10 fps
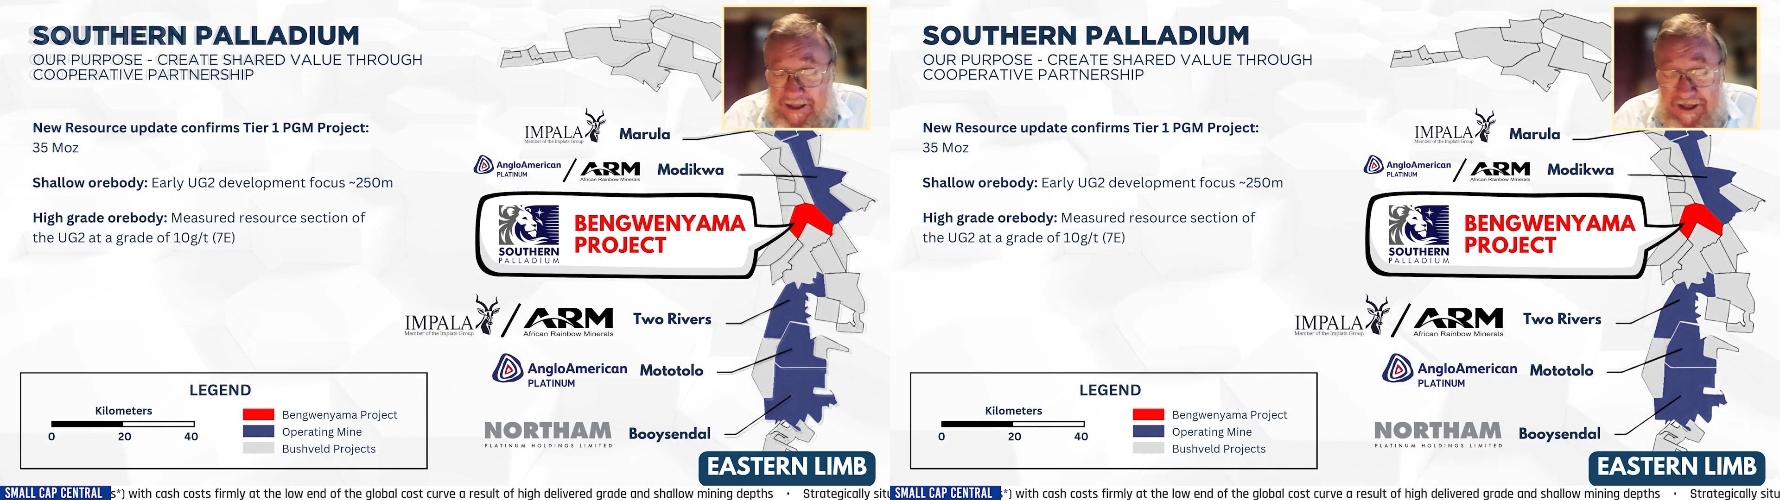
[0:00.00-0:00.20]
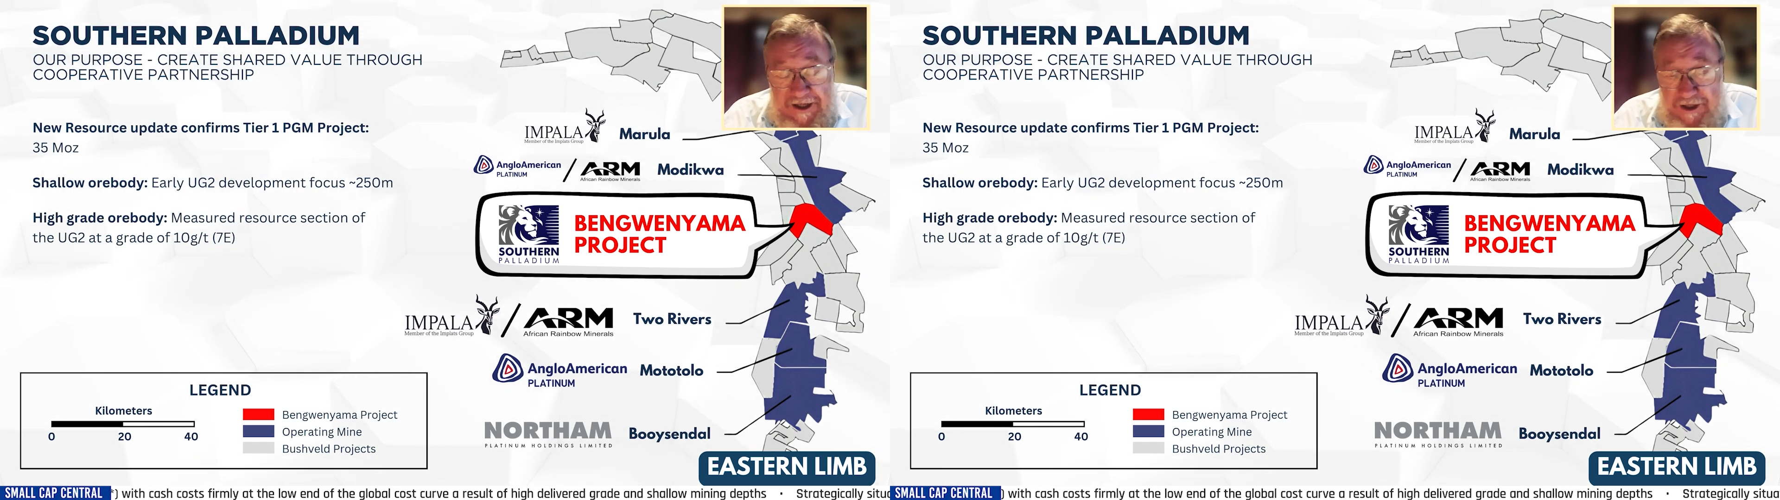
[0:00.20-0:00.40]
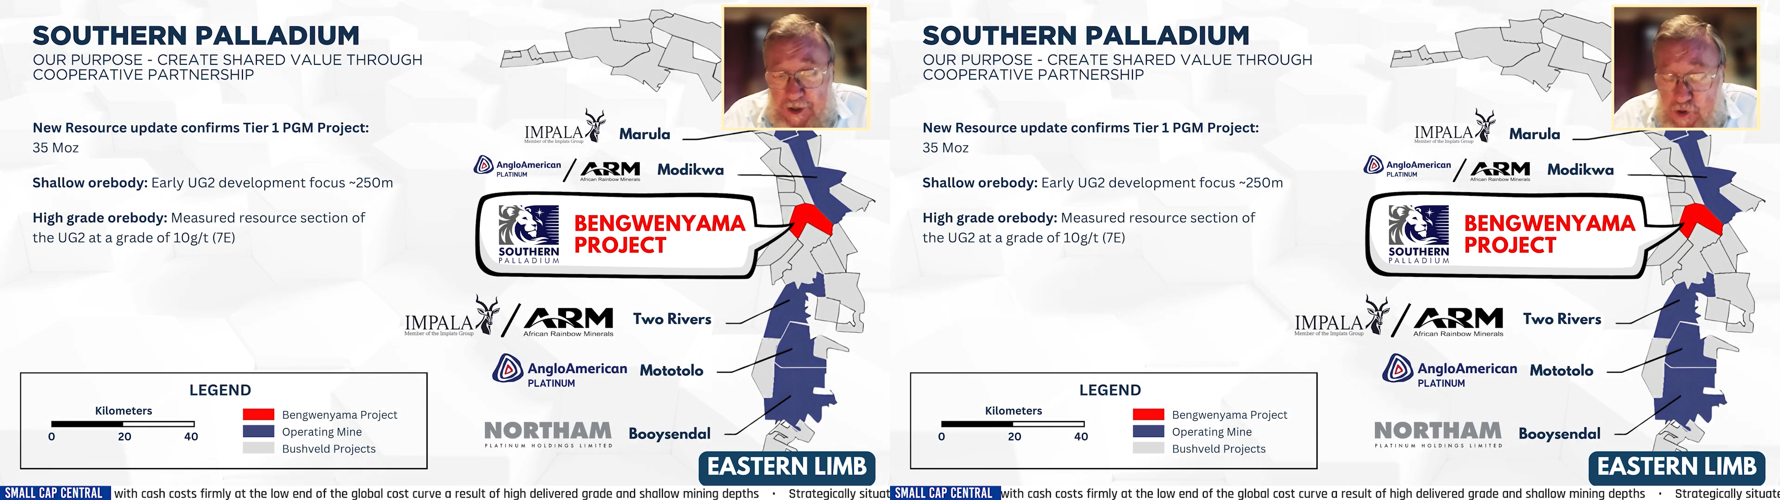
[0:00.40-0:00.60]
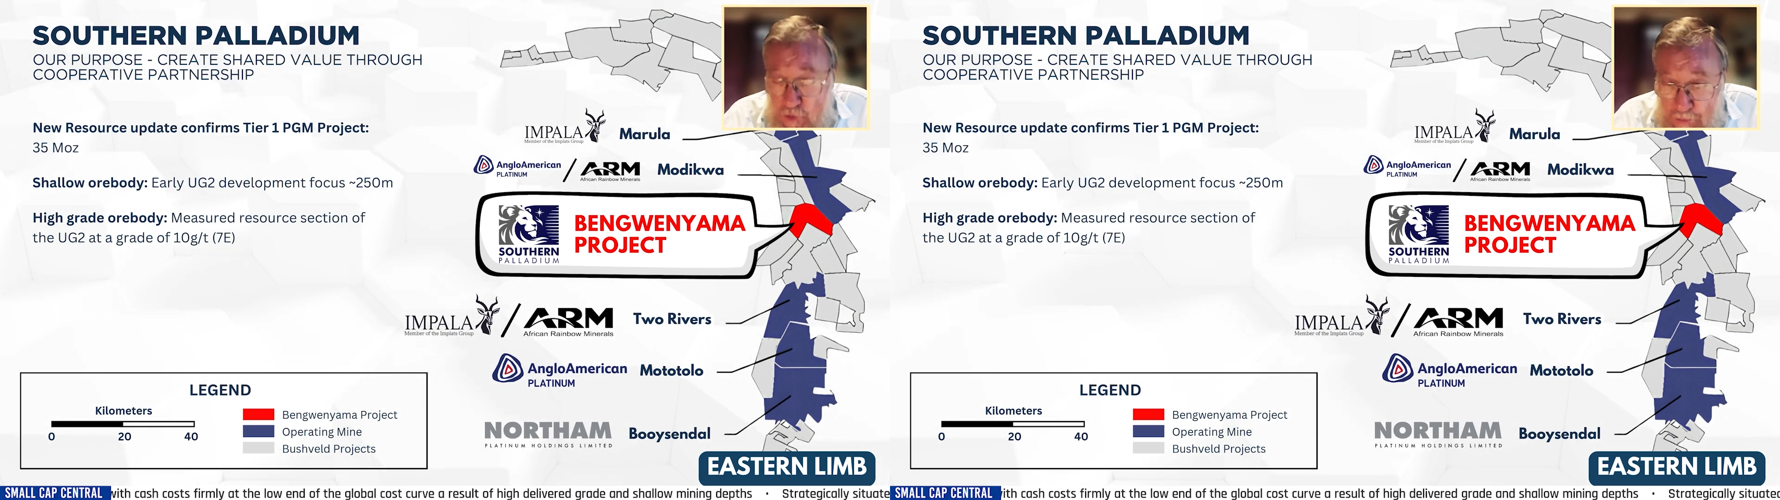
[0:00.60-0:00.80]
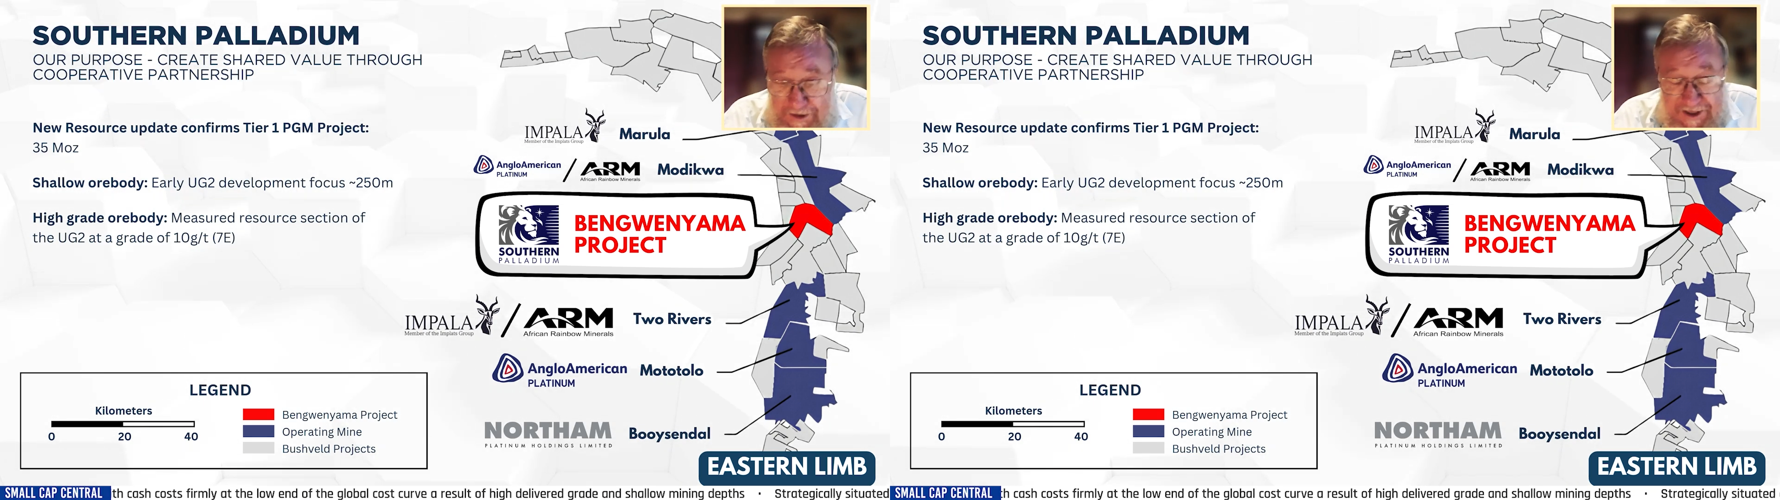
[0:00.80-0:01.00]
It's this
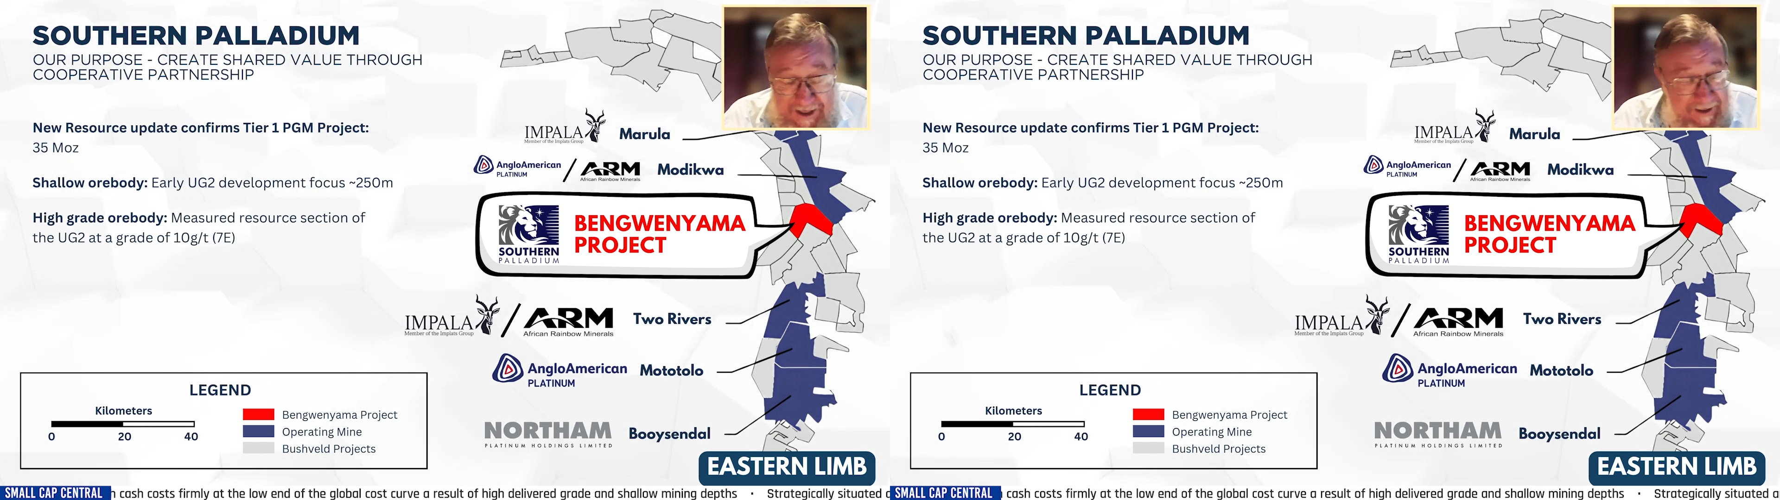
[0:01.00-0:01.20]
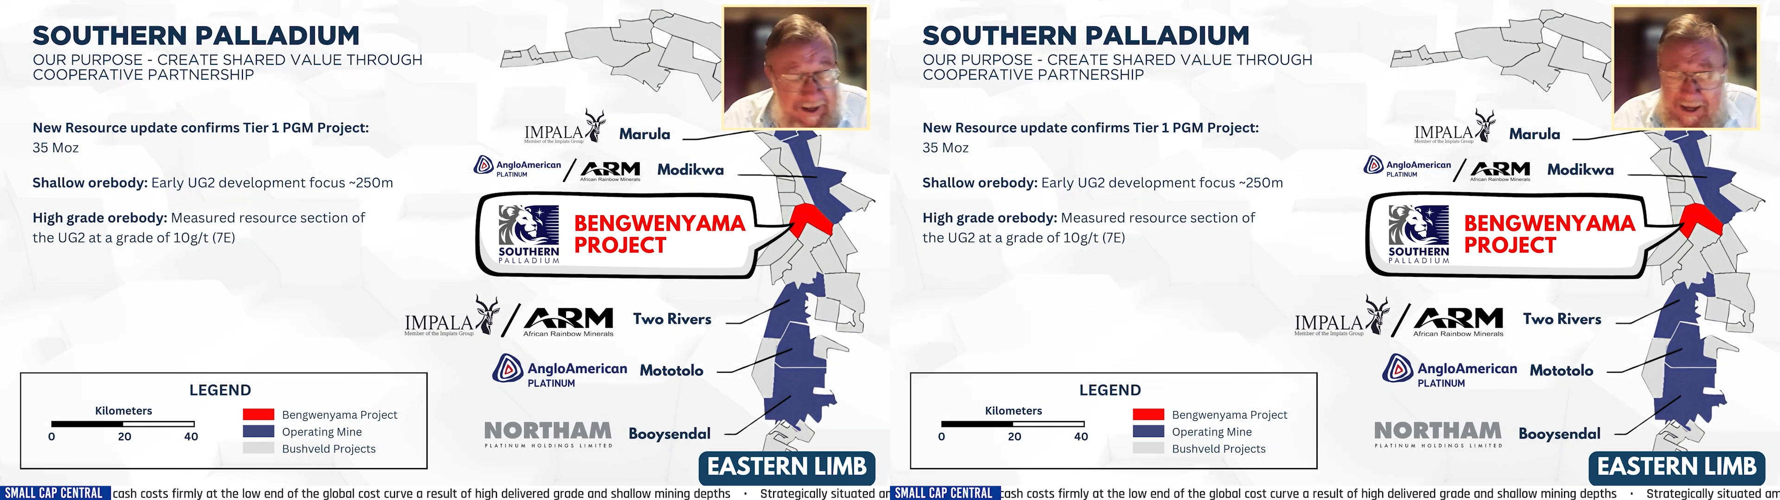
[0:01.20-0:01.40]
enormous thing.